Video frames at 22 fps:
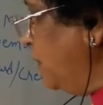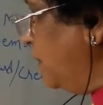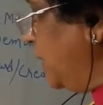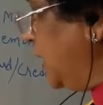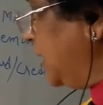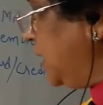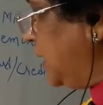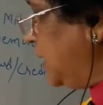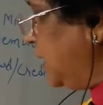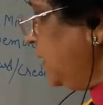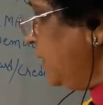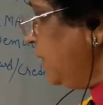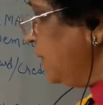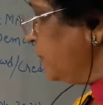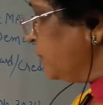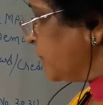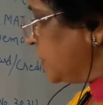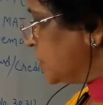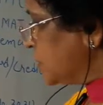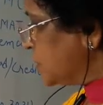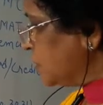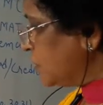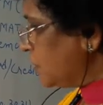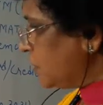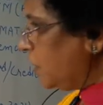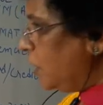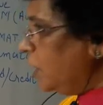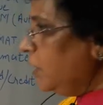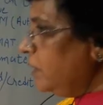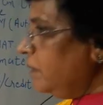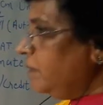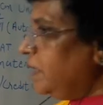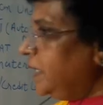money. So
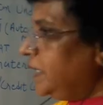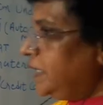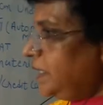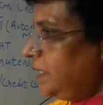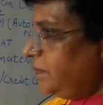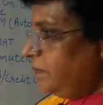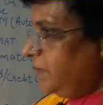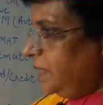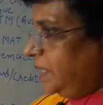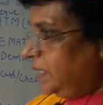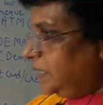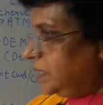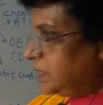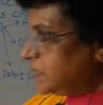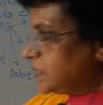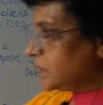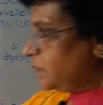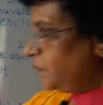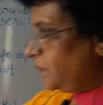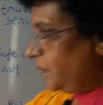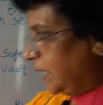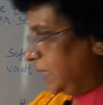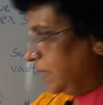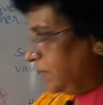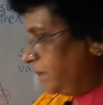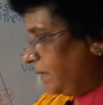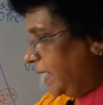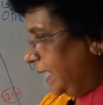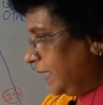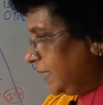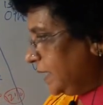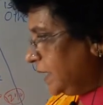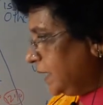call money means when
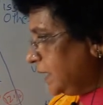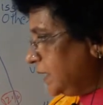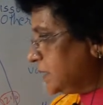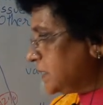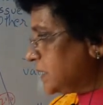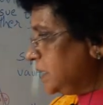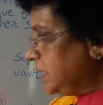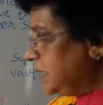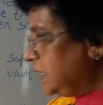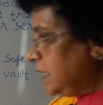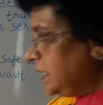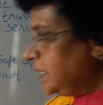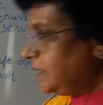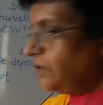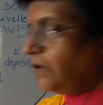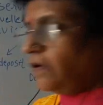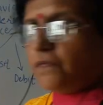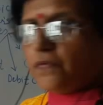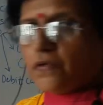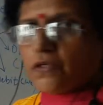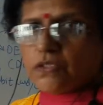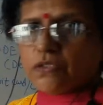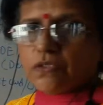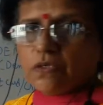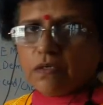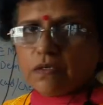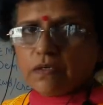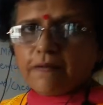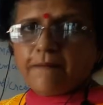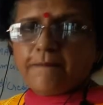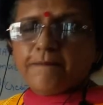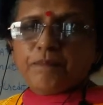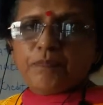bank is in need of a
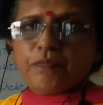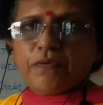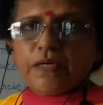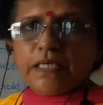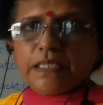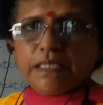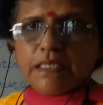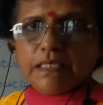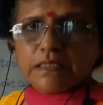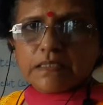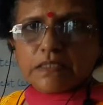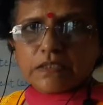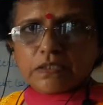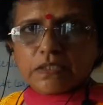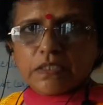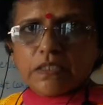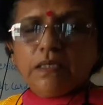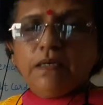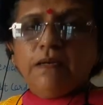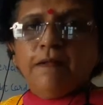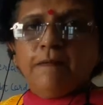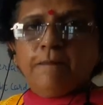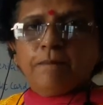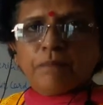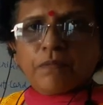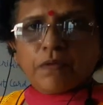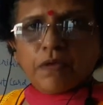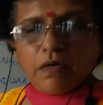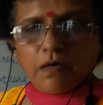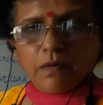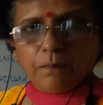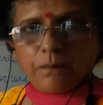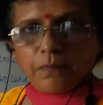short term financial
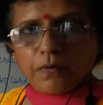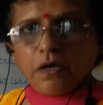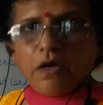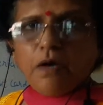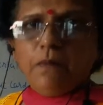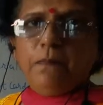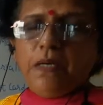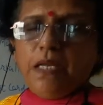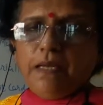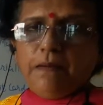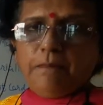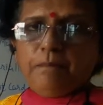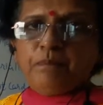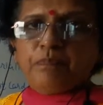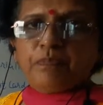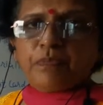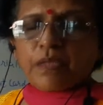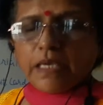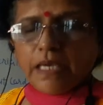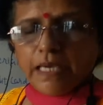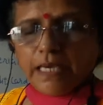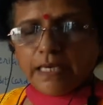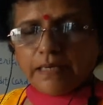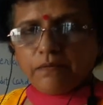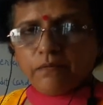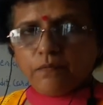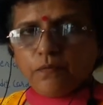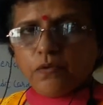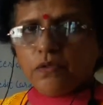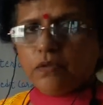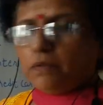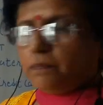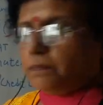problem and
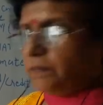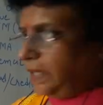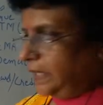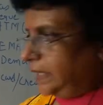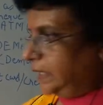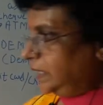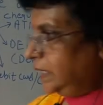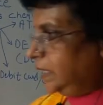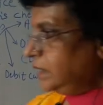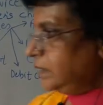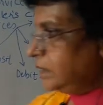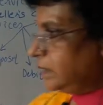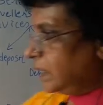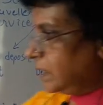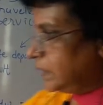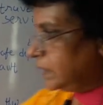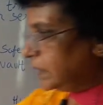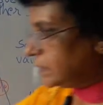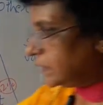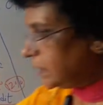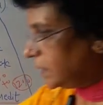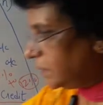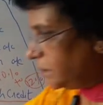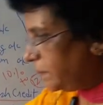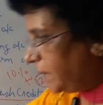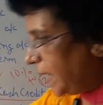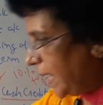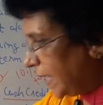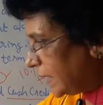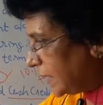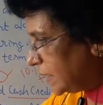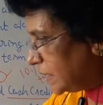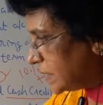want money, another
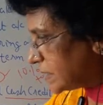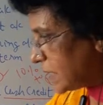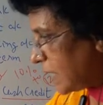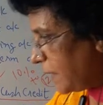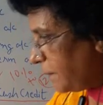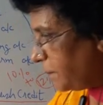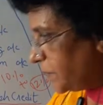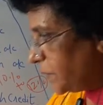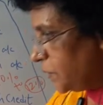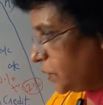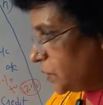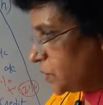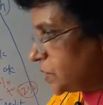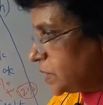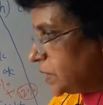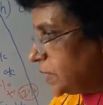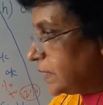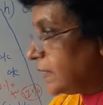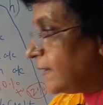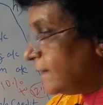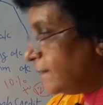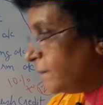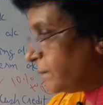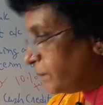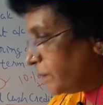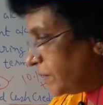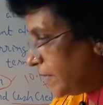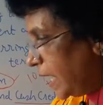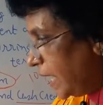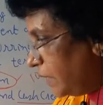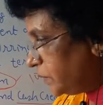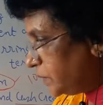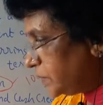bank is approaching.
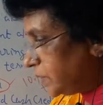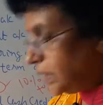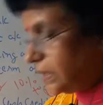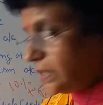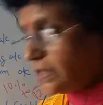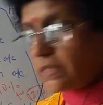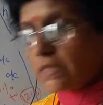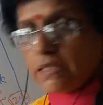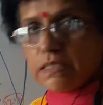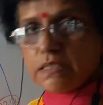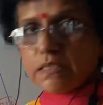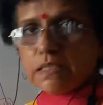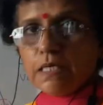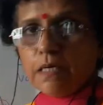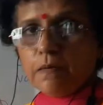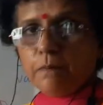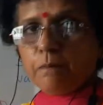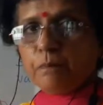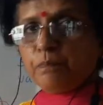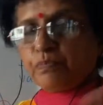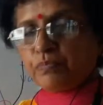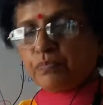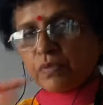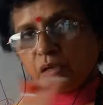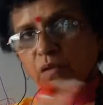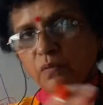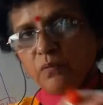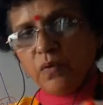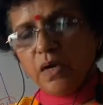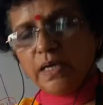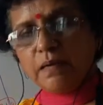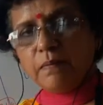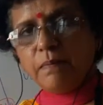Now this system,
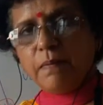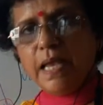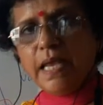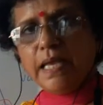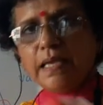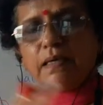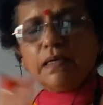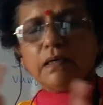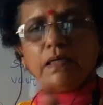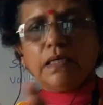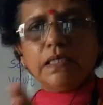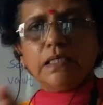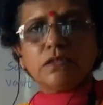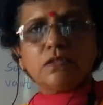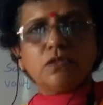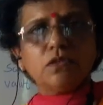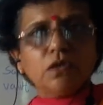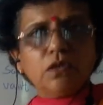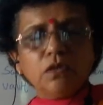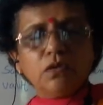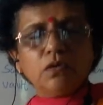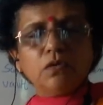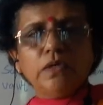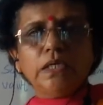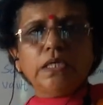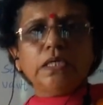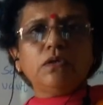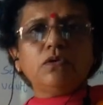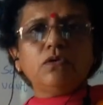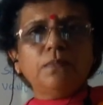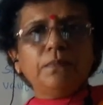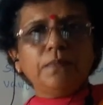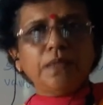one bank is not
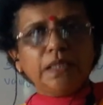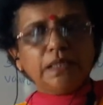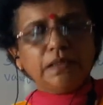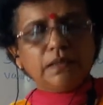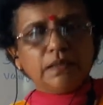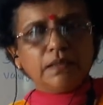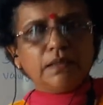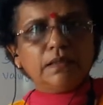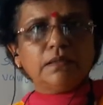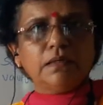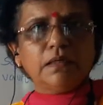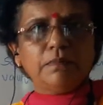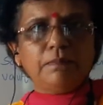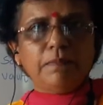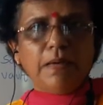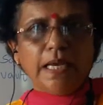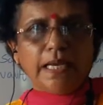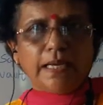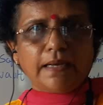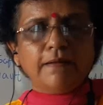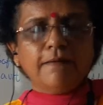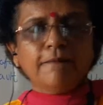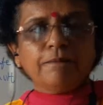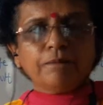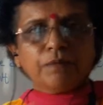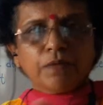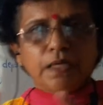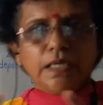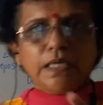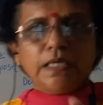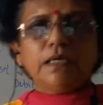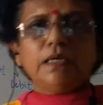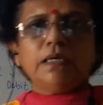going to meet another bank.
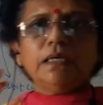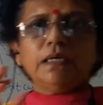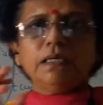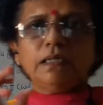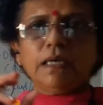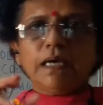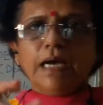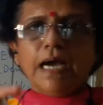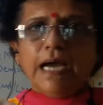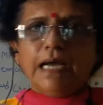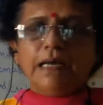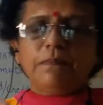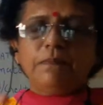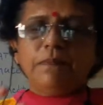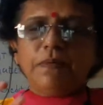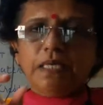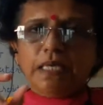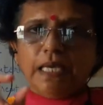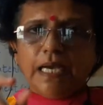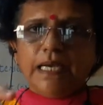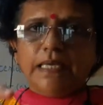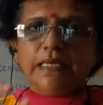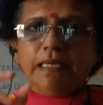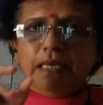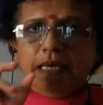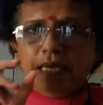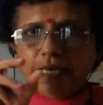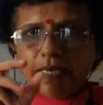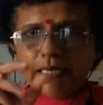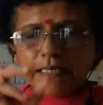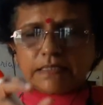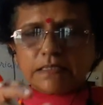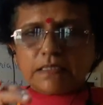Here the RBI
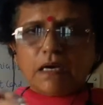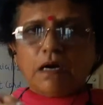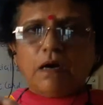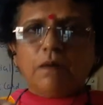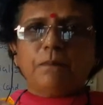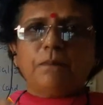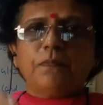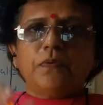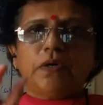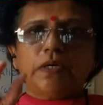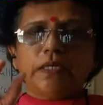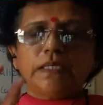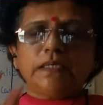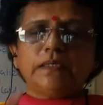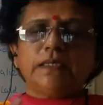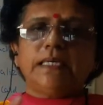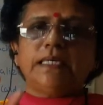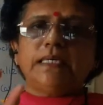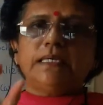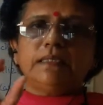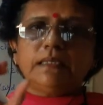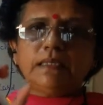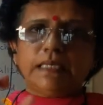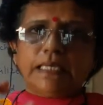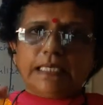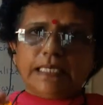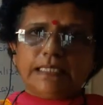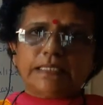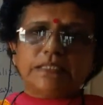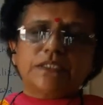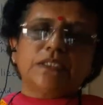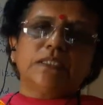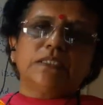has appointed the
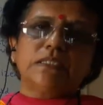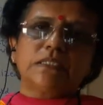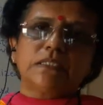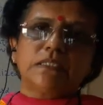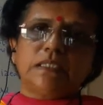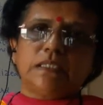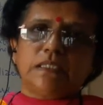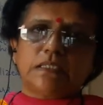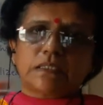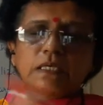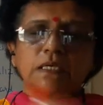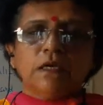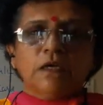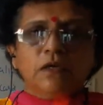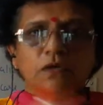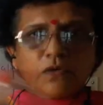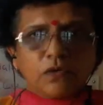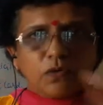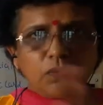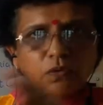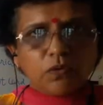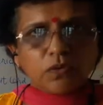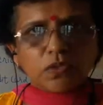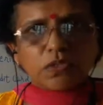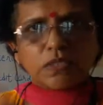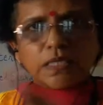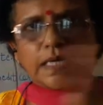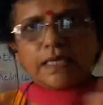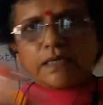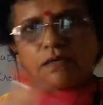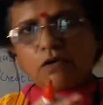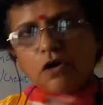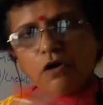agencies to
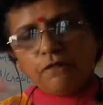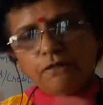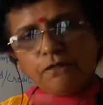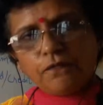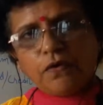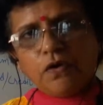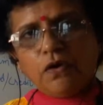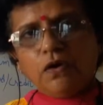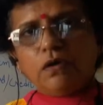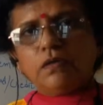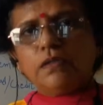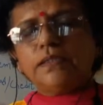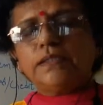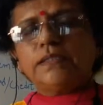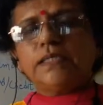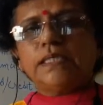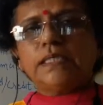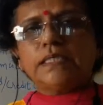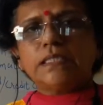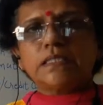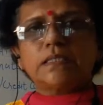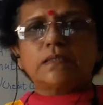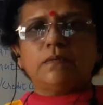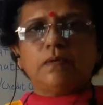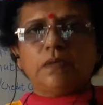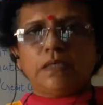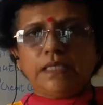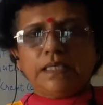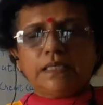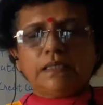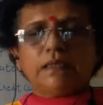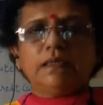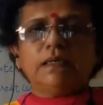set off all these
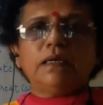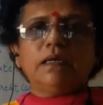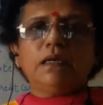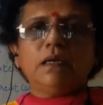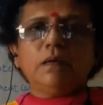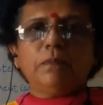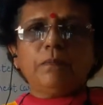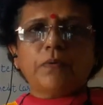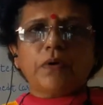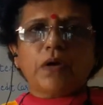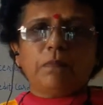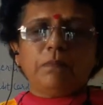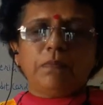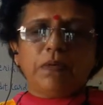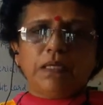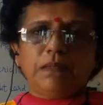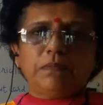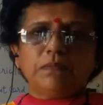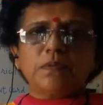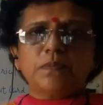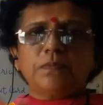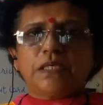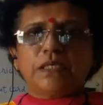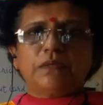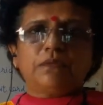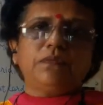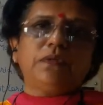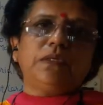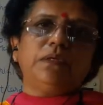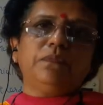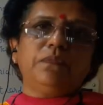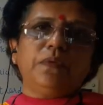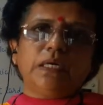internal problems
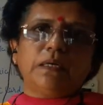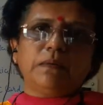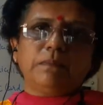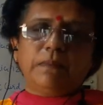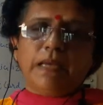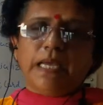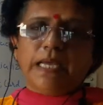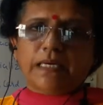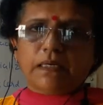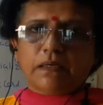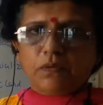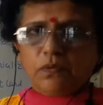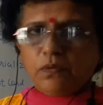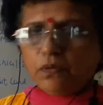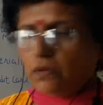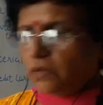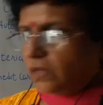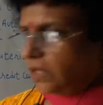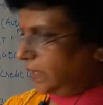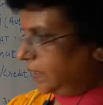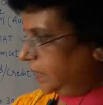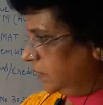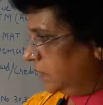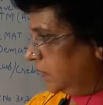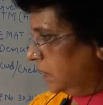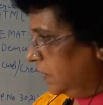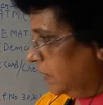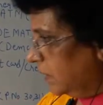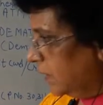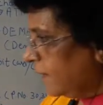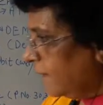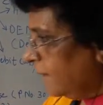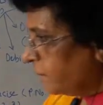between one bank to
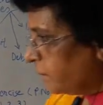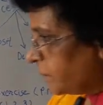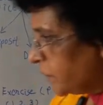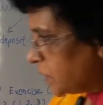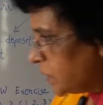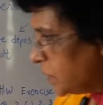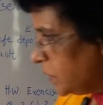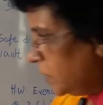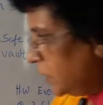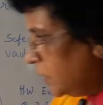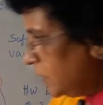another. So